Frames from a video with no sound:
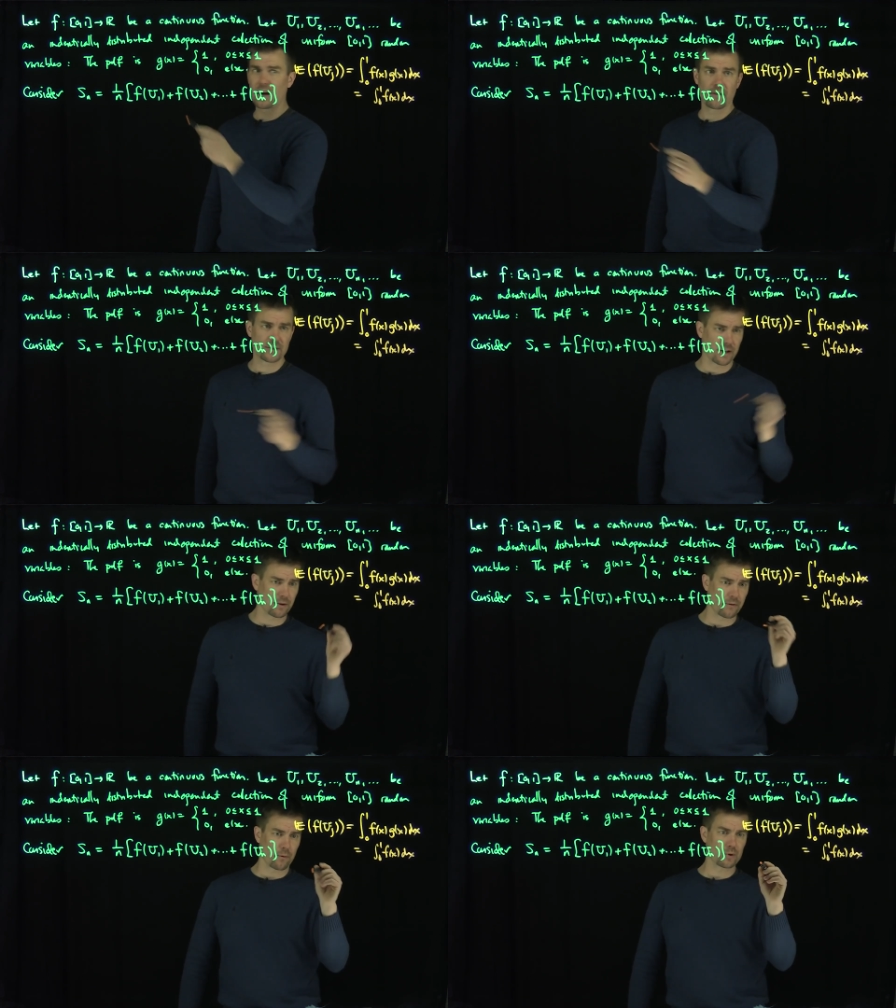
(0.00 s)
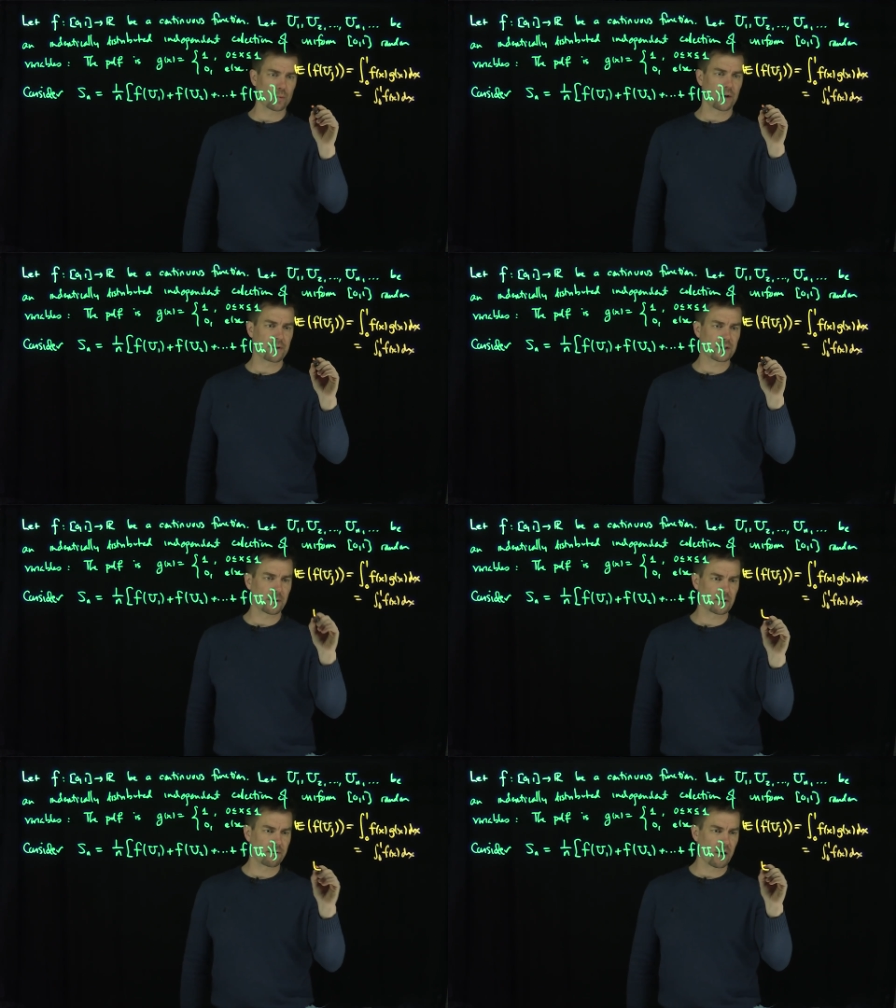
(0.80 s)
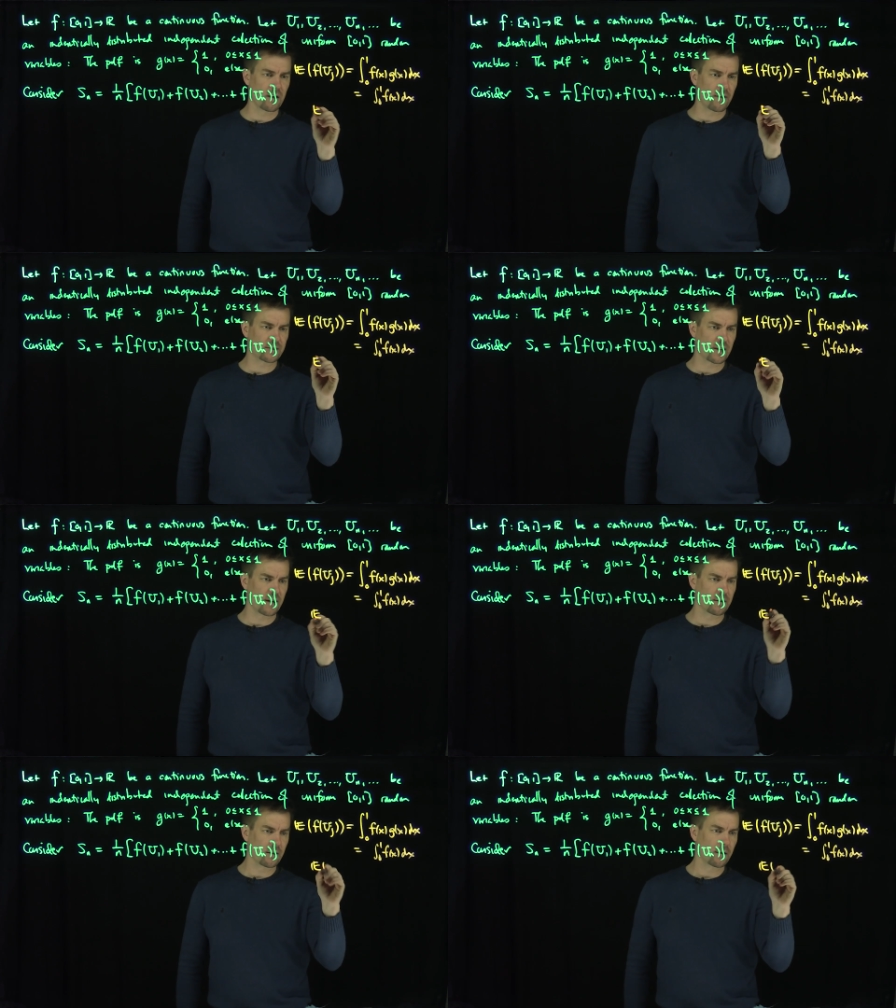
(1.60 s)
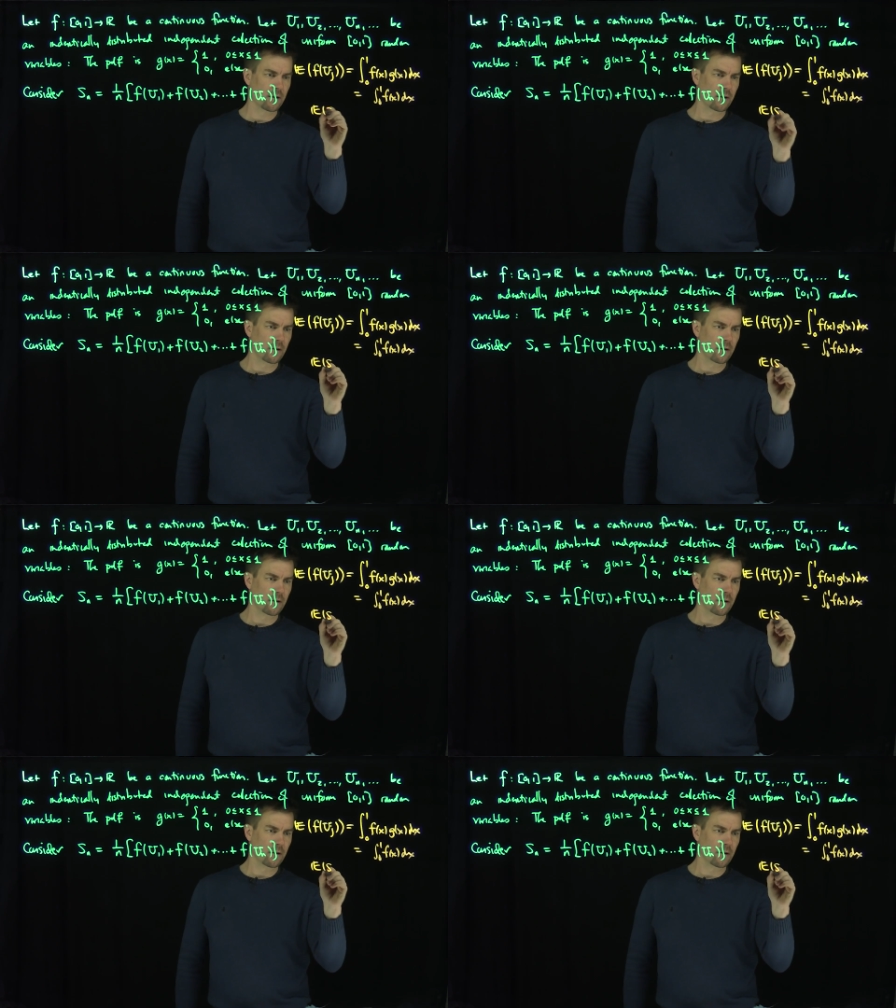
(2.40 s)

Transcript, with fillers: value of Sn therefore is what? The expected value of Sn